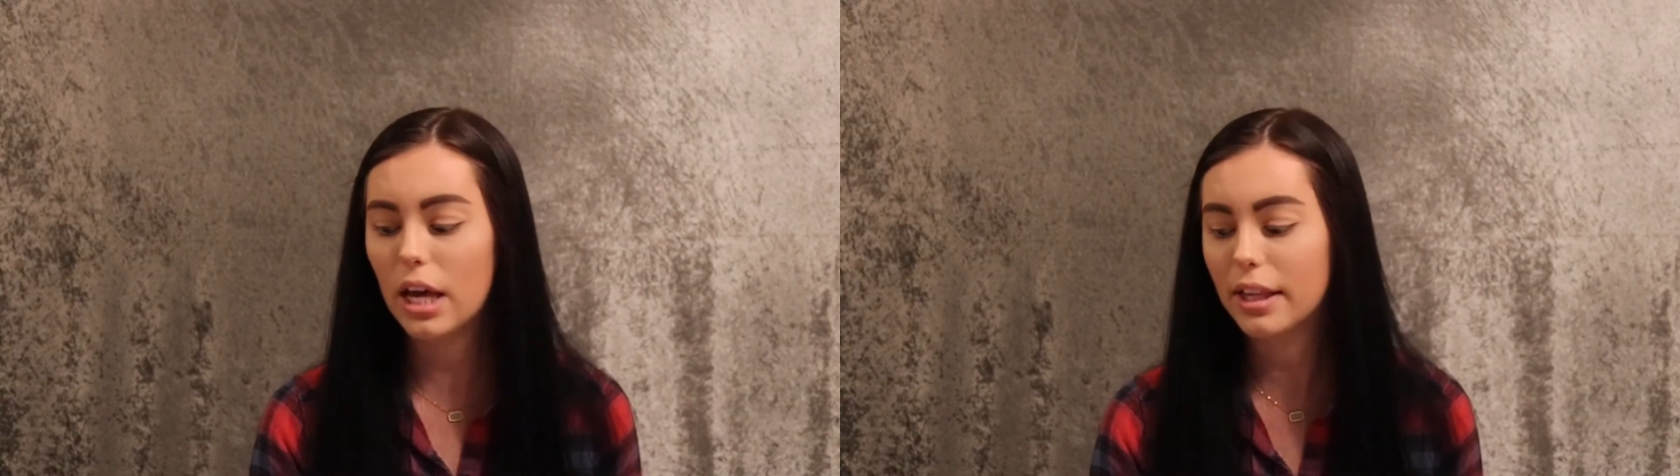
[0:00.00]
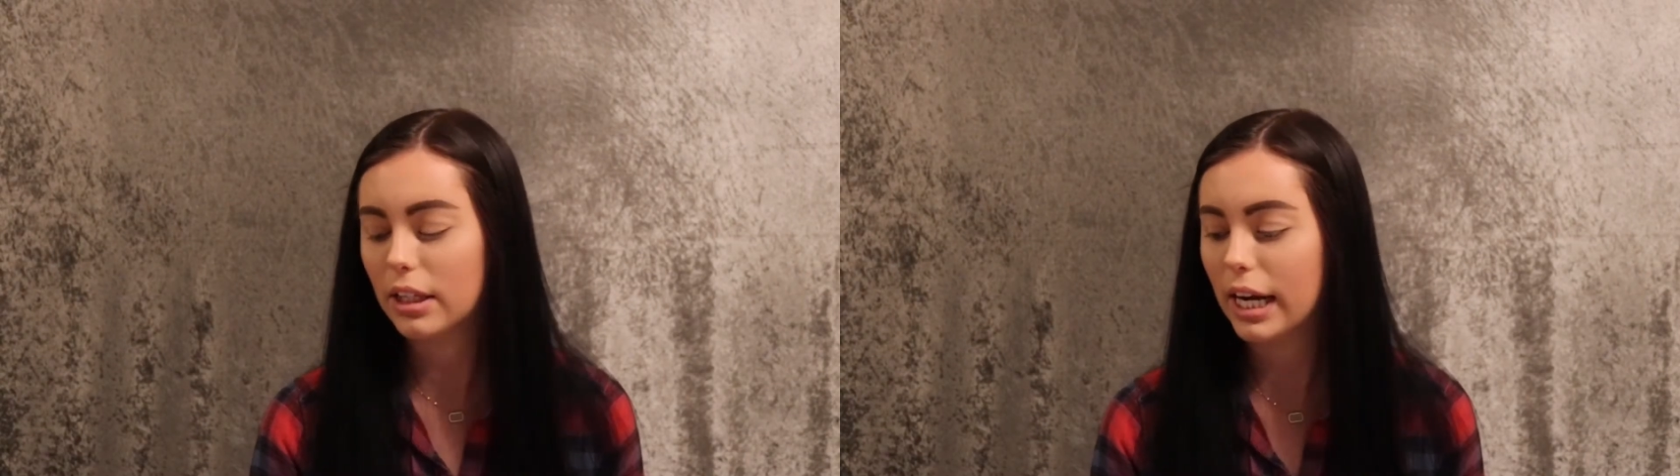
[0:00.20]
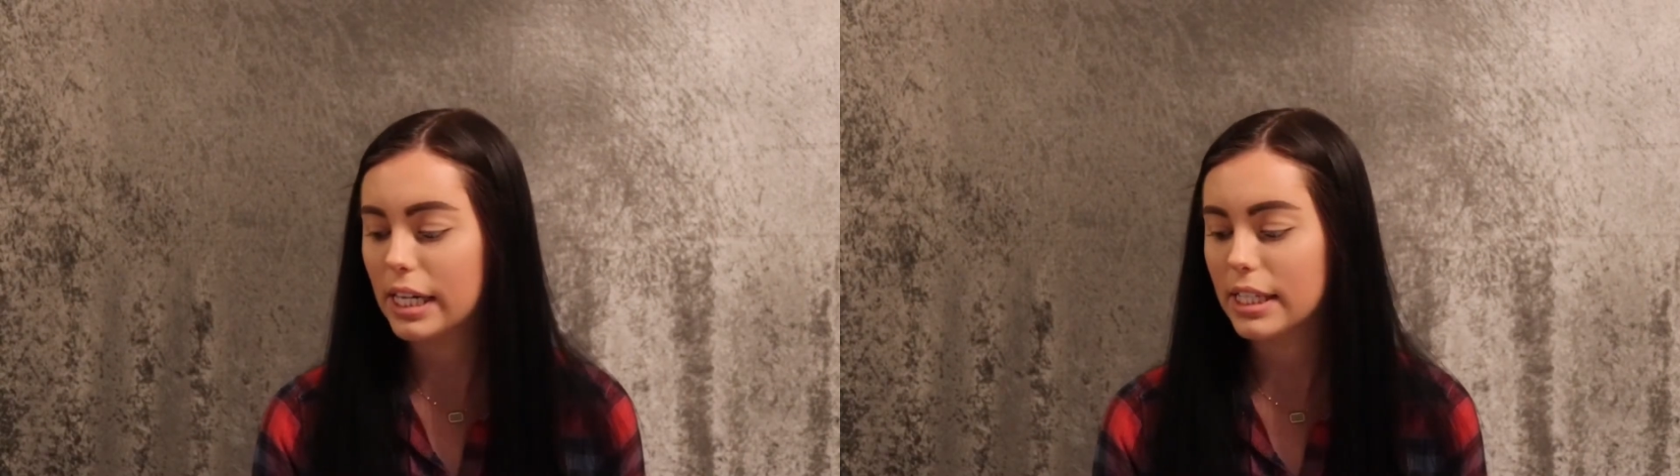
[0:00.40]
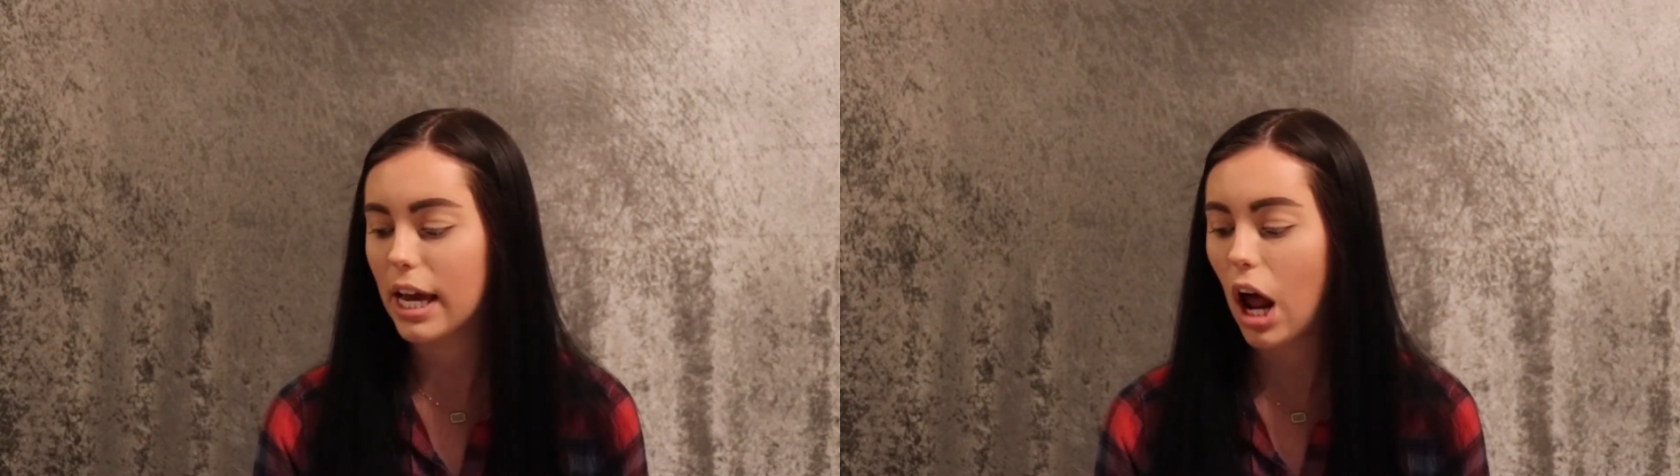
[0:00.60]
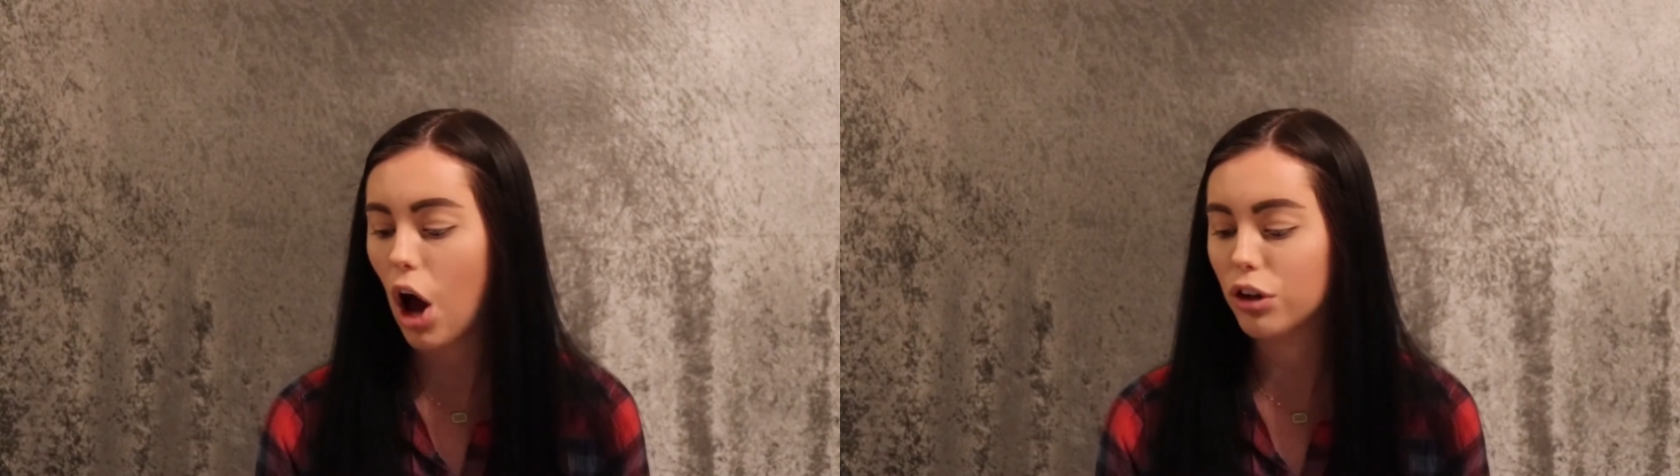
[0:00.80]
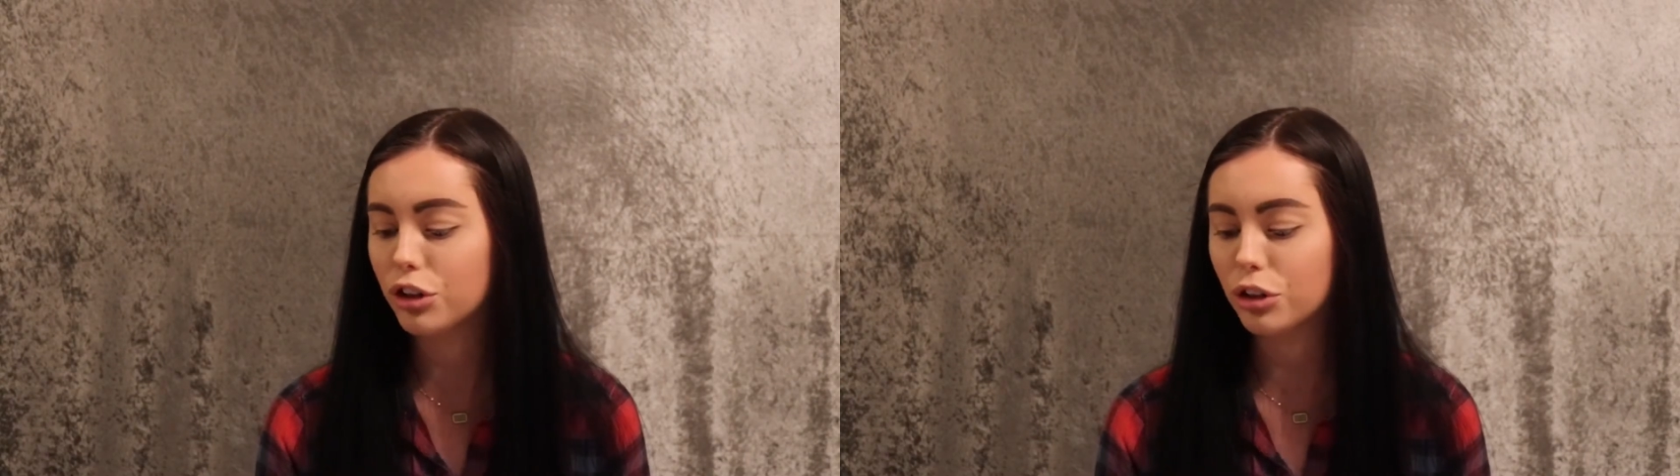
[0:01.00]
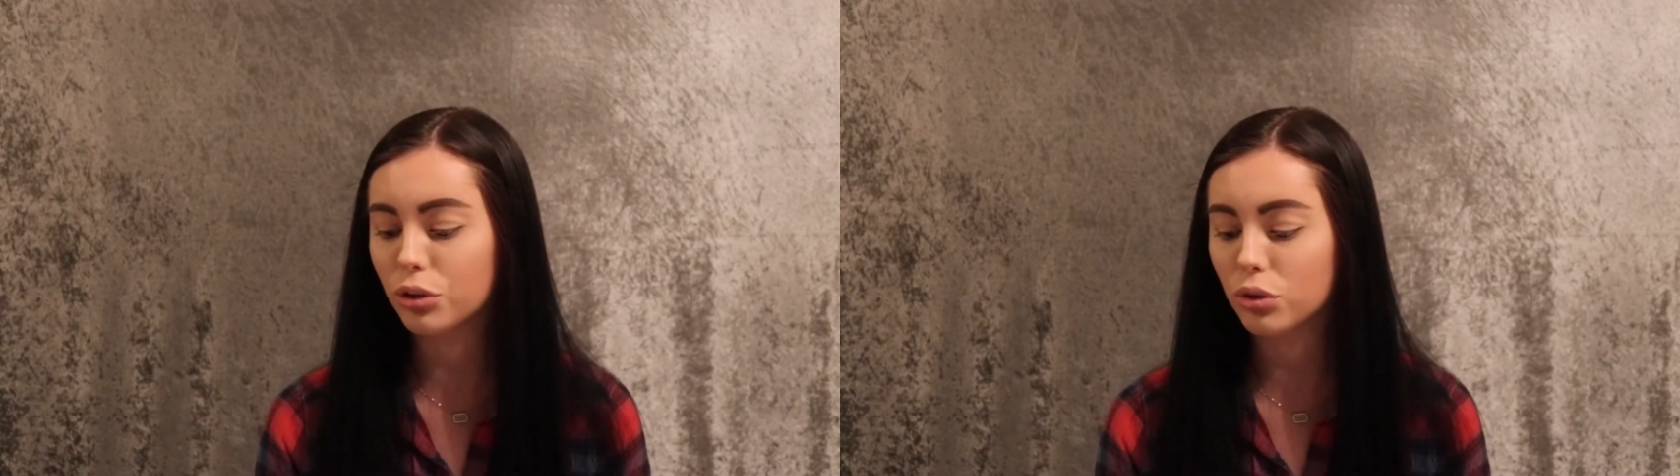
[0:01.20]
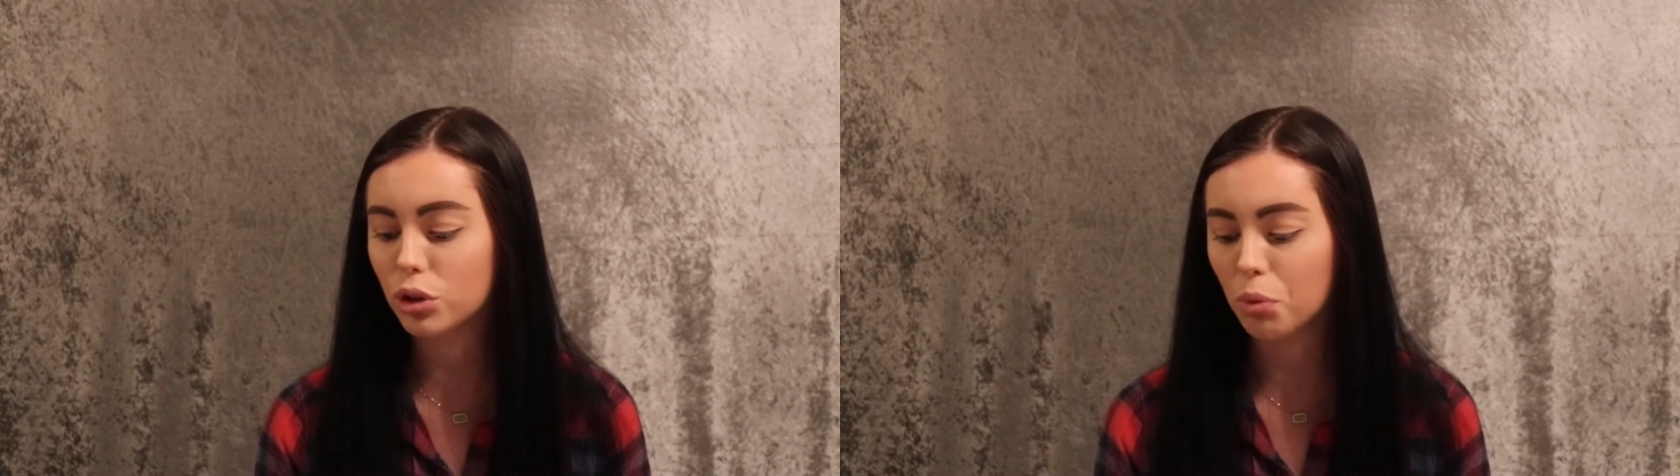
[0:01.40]
And then, like I said, I'll
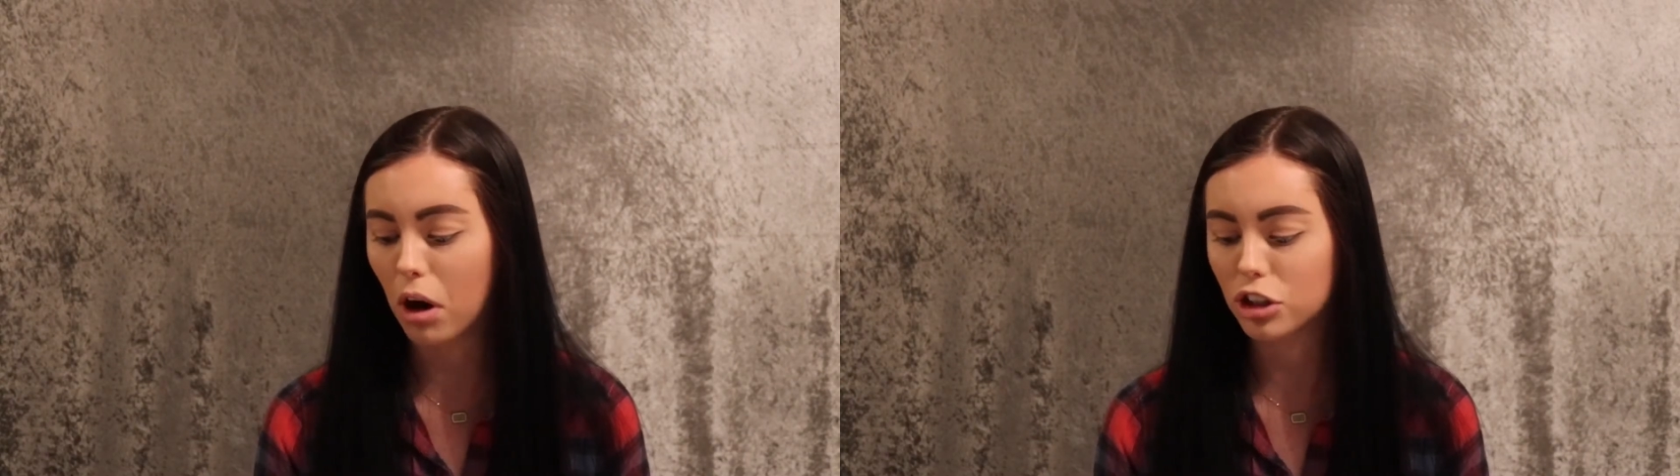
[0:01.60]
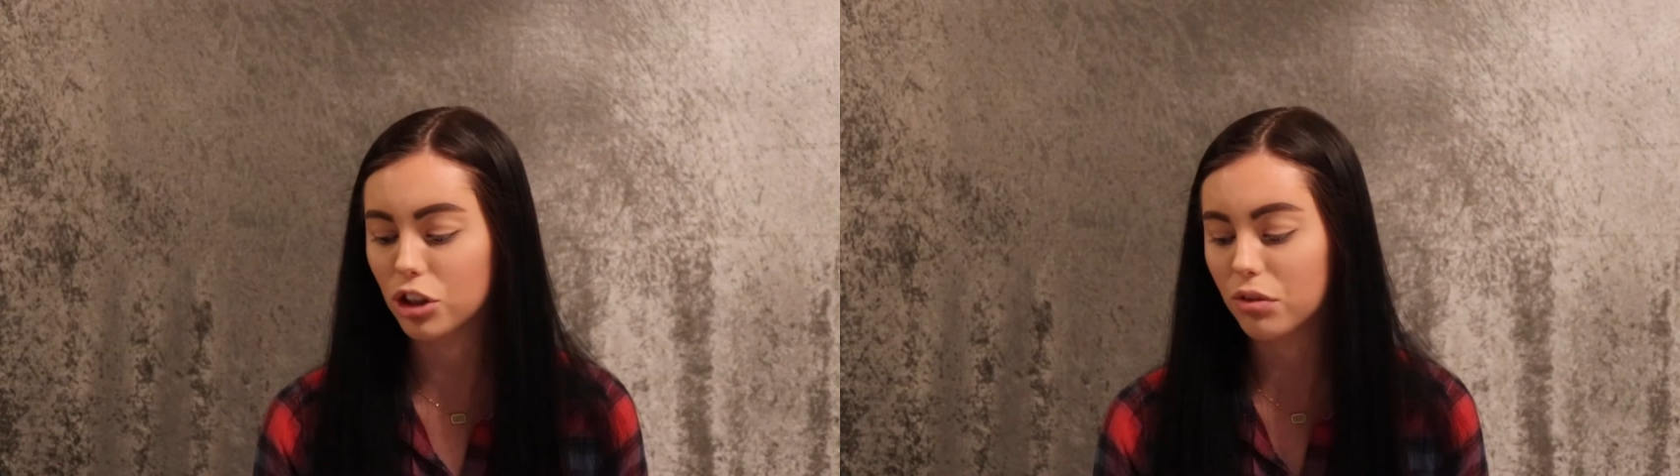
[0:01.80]
do swatches